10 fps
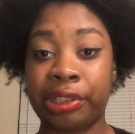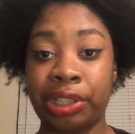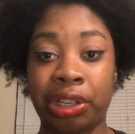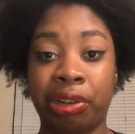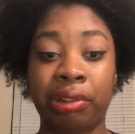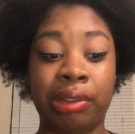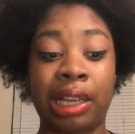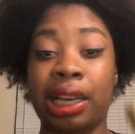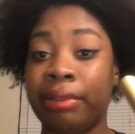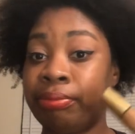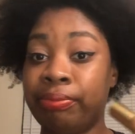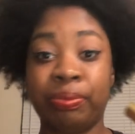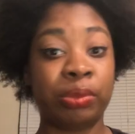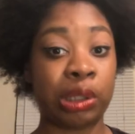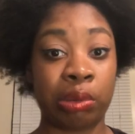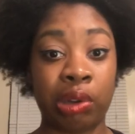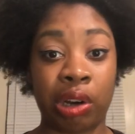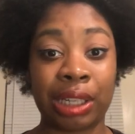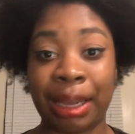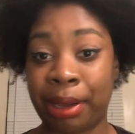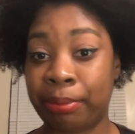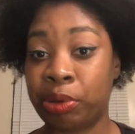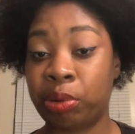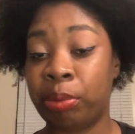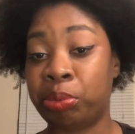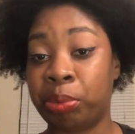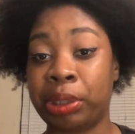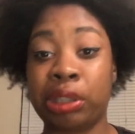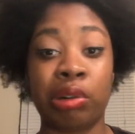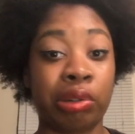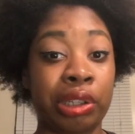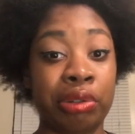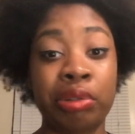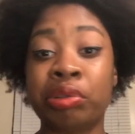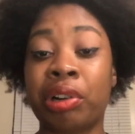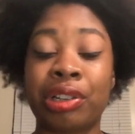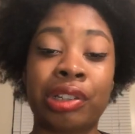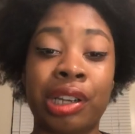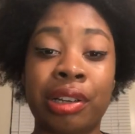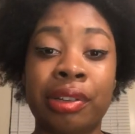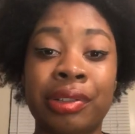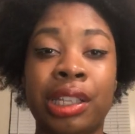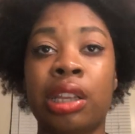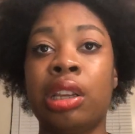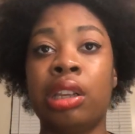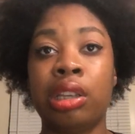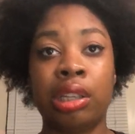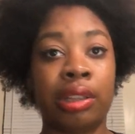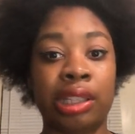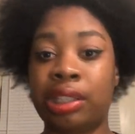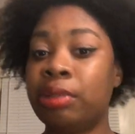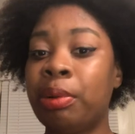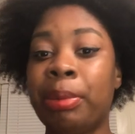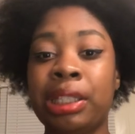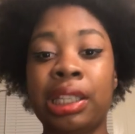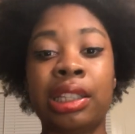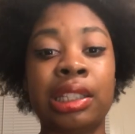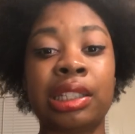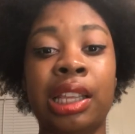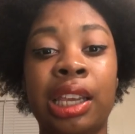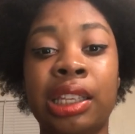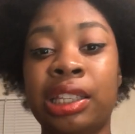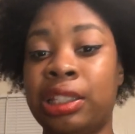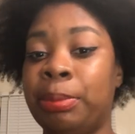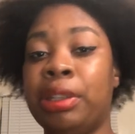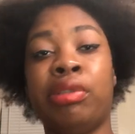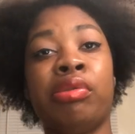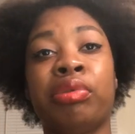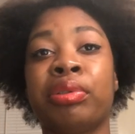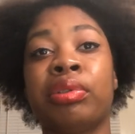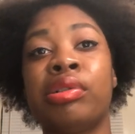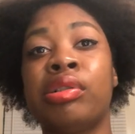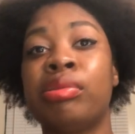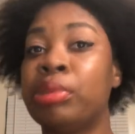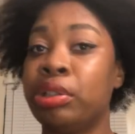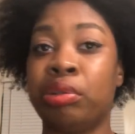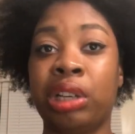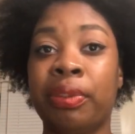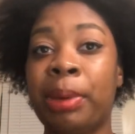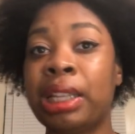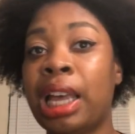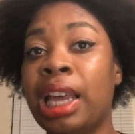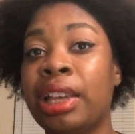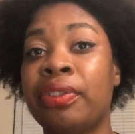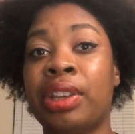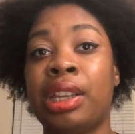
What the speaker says: year I got so dark, I'm normally golden neutral undertones. This is what my skin looks like. It's been neutral majority of my life,